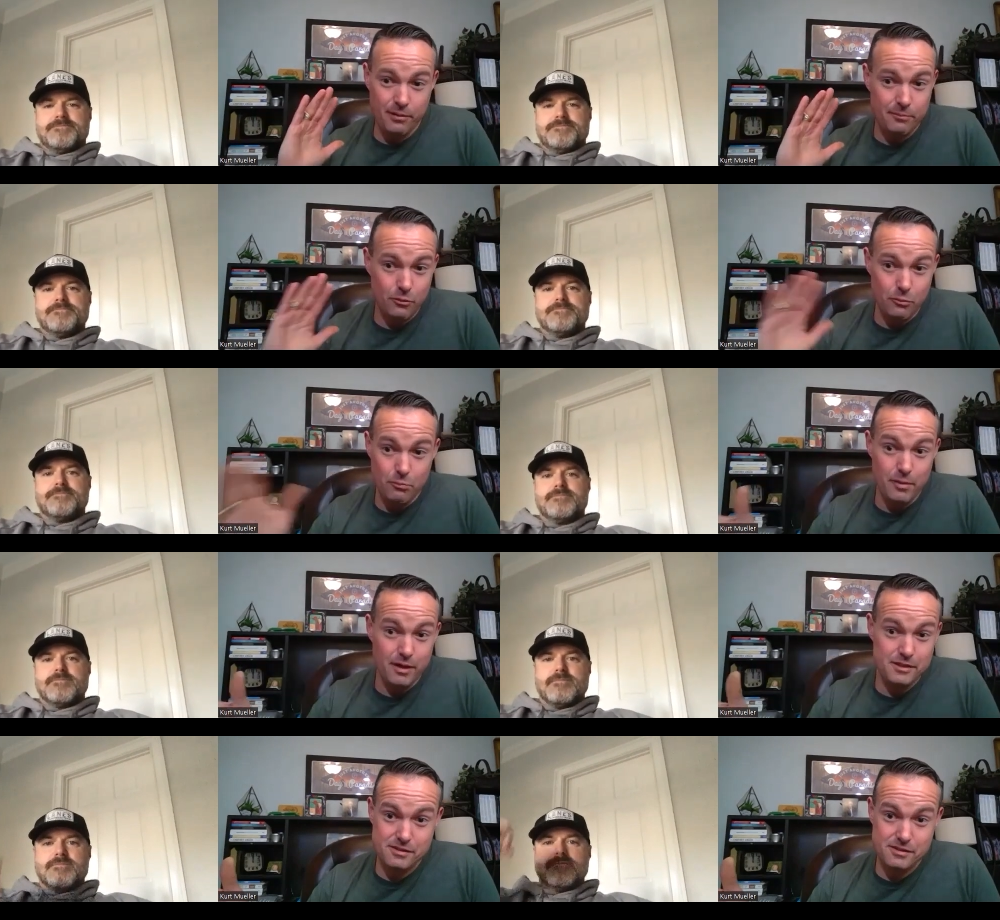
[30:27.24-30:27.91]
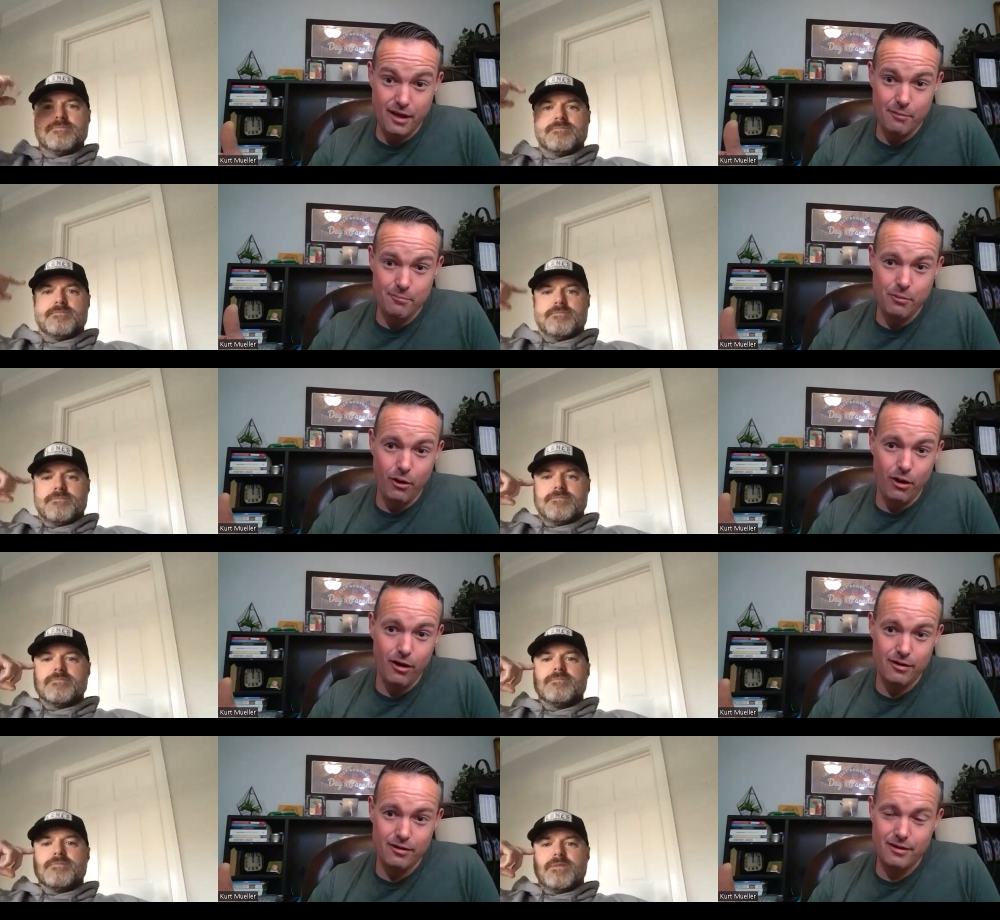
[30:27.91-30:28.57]
Speaker 1: of people miss that
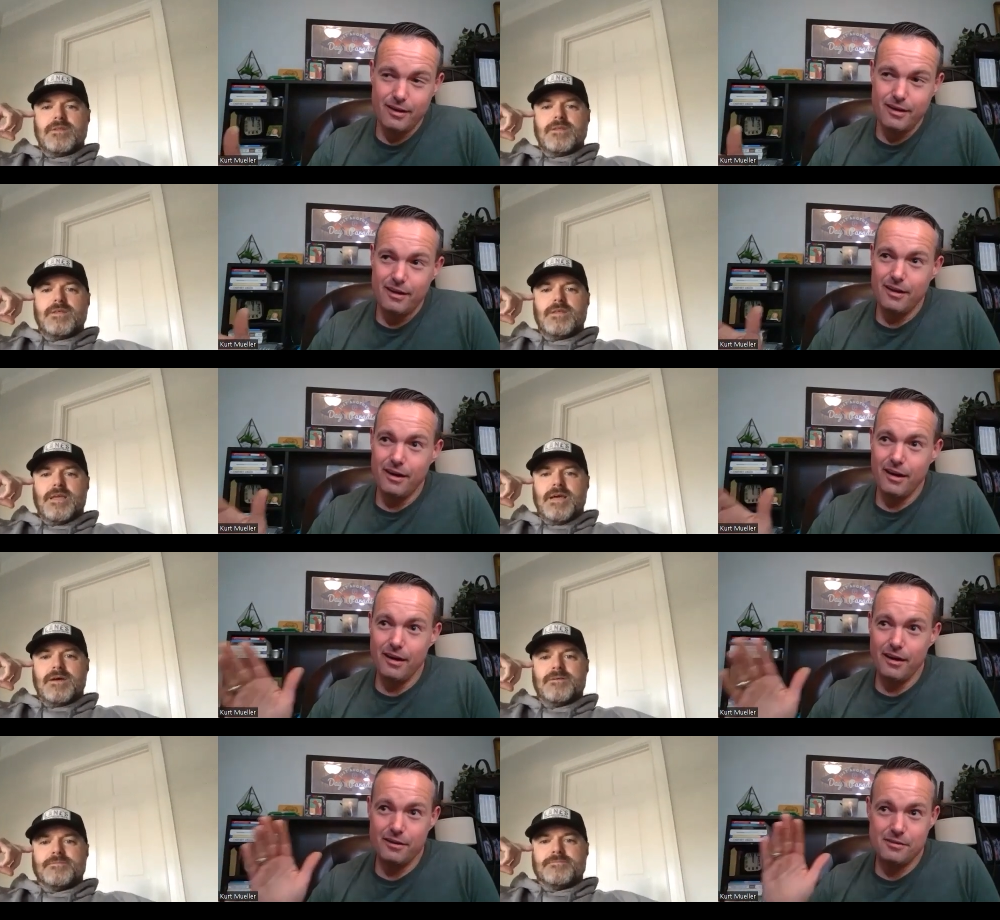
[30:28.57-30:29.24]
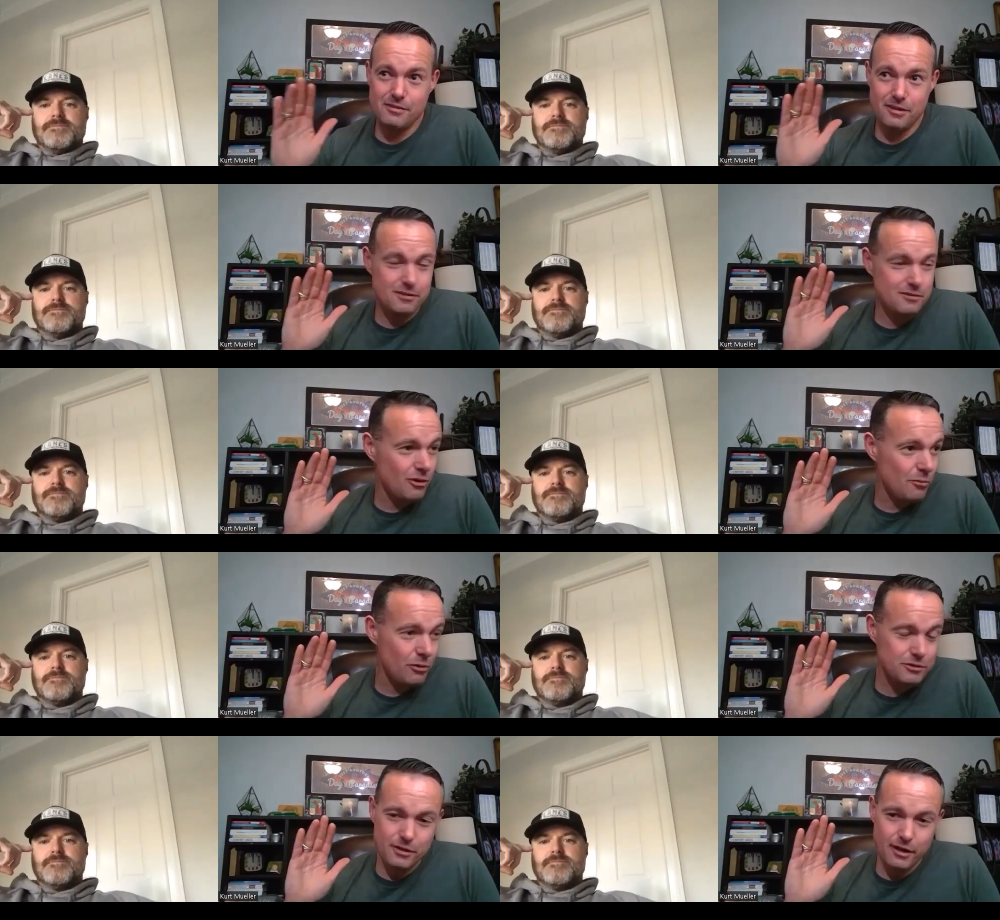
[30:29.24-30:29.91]
part. Yeah. Uh, it's it's
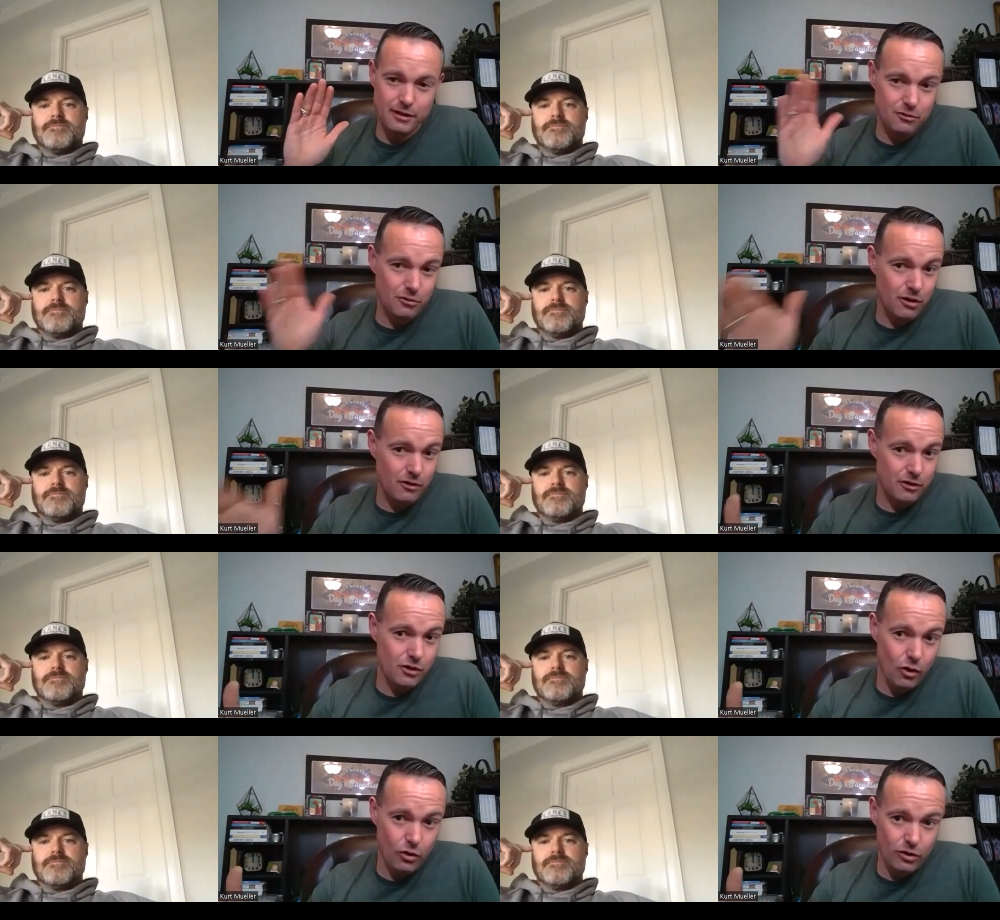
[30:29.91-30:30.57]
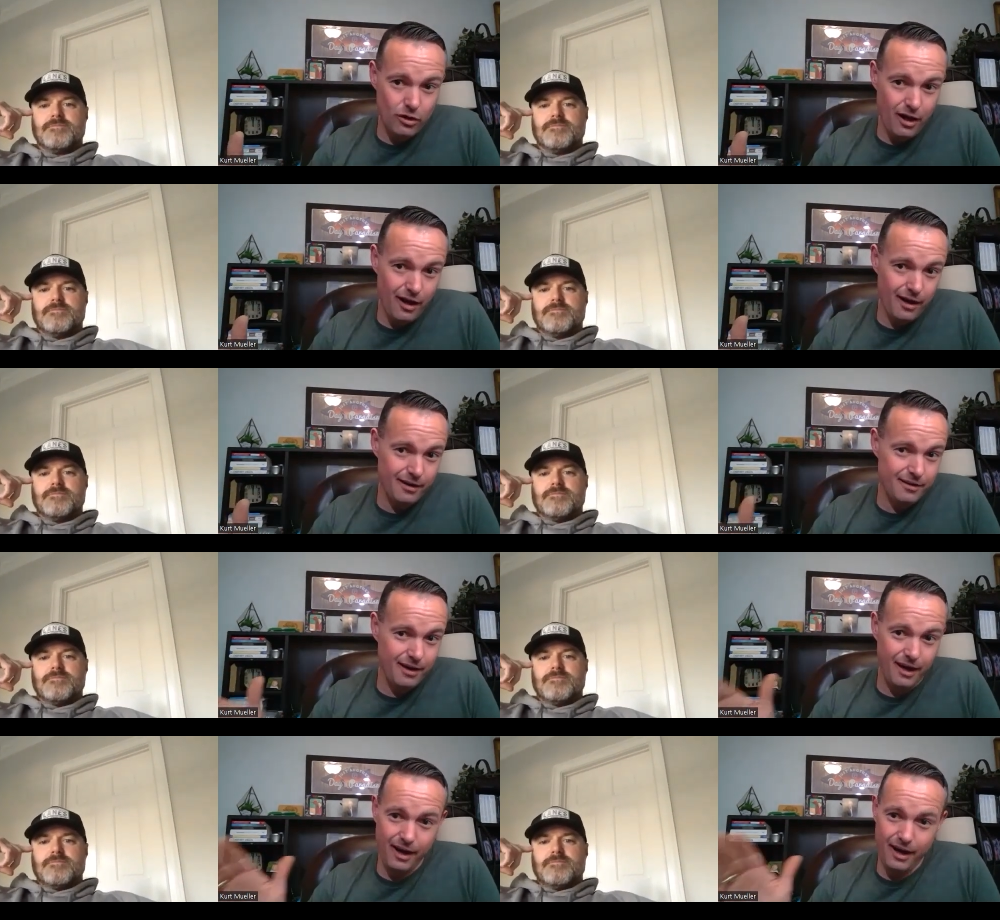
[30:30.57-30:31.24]
almost like they're on the goal
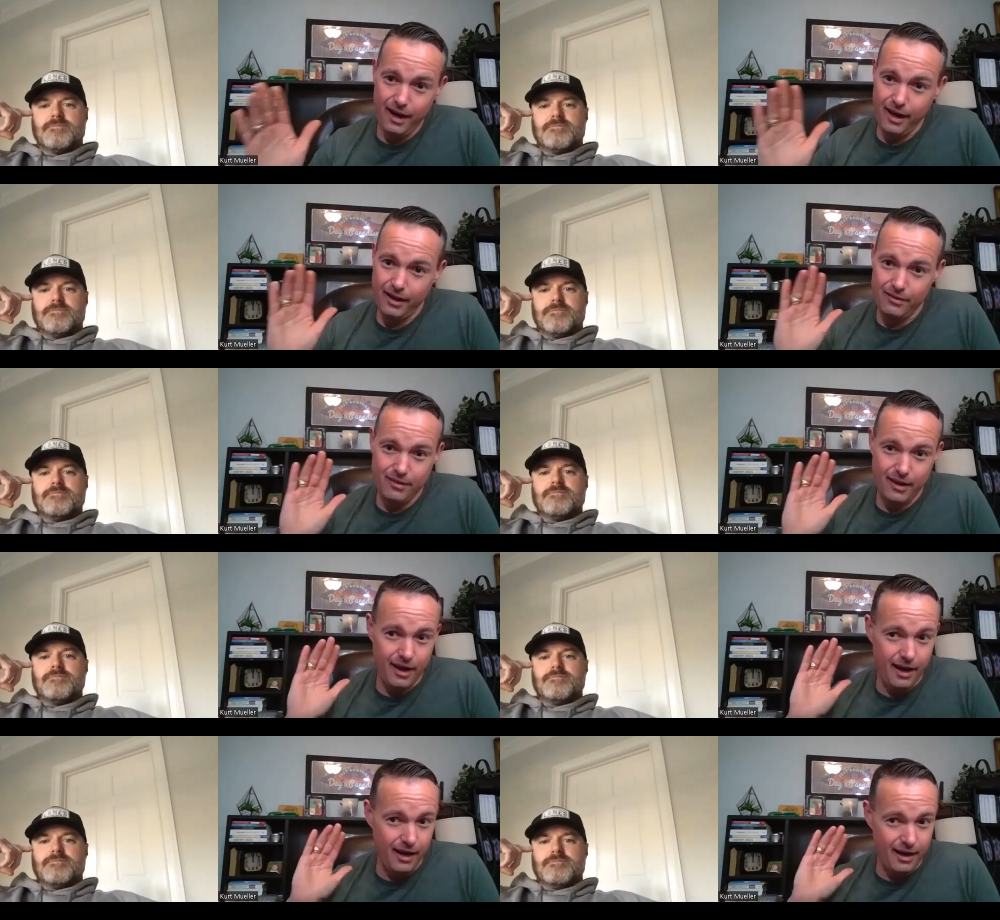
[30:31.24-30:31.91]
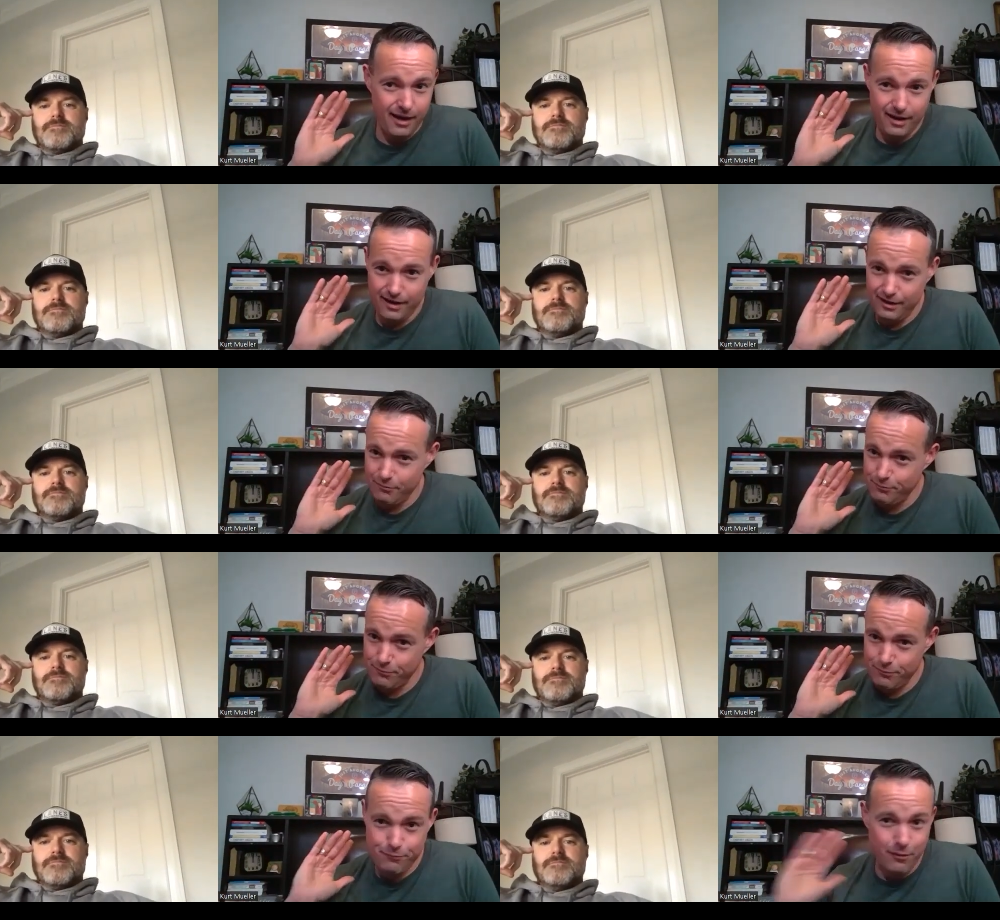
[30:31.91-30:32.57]
line and they
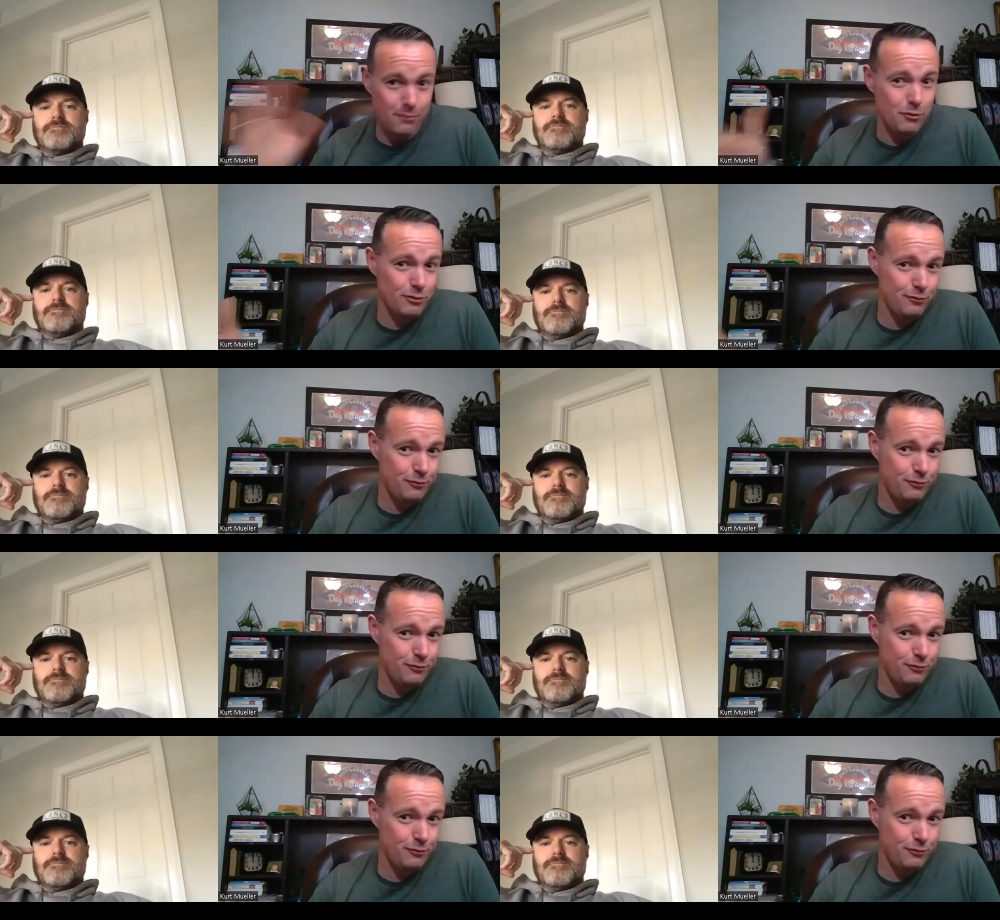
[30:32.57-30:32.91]
fumble